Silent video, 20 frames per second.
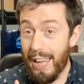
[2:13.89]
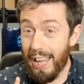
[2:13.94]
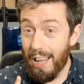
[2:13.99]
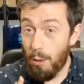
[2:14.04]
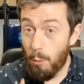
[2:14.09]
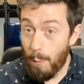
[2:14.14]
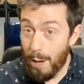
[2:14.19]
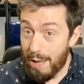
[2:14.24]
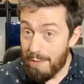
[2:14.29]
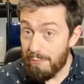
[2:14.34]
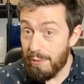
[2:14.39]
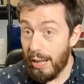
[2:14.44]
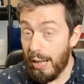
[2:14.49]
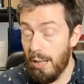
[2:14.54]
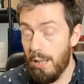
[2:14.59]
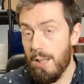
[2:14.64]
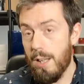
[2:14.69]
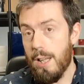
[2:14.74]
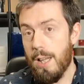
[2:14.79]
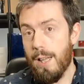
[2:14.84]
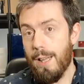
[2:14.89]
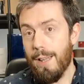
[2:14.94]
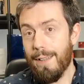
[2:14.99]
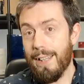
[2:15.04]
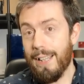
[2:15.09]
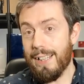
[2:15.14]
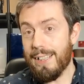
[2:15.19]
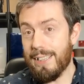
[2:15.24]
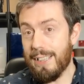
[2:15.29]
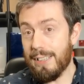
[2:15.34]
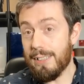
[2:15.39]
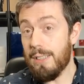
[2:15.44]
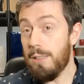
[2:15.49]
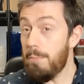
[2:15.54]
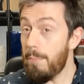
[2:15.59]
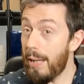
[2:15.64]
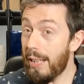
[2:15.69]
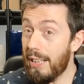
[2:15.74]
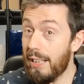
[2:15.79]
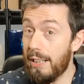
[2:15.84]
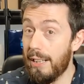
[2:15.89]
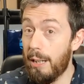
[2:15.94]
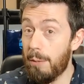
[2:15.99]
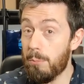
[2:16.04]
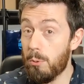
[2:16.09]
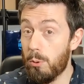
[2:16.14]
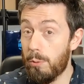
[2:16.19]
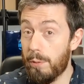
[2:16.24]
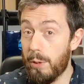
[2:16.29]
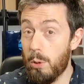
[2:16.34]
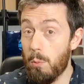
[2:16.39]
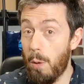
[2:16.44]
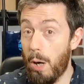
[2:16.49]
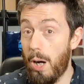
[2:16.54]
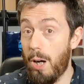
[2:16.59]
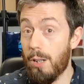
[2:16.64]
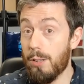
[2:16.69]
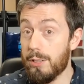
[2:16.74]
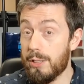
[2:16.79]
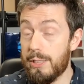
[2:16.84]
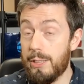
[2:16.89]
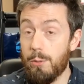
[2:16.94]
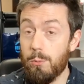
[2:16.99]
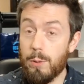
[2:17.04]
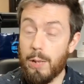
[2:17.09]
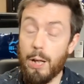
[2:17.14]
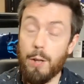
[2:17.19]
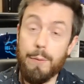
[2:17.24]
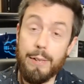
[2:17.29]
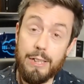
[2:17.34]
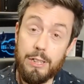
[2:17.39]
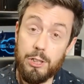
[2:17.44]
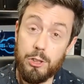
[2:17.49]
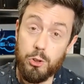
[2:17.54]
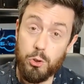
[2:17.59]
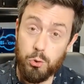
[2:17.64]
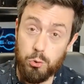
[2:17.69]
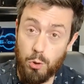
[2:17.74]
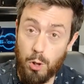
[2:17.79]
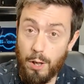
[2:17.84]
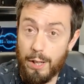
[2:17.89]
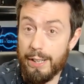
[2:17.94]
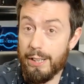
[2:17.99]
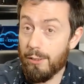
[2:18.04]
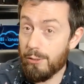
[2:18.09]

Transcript: However, that doesn't mean that a number of you aren't still going to try.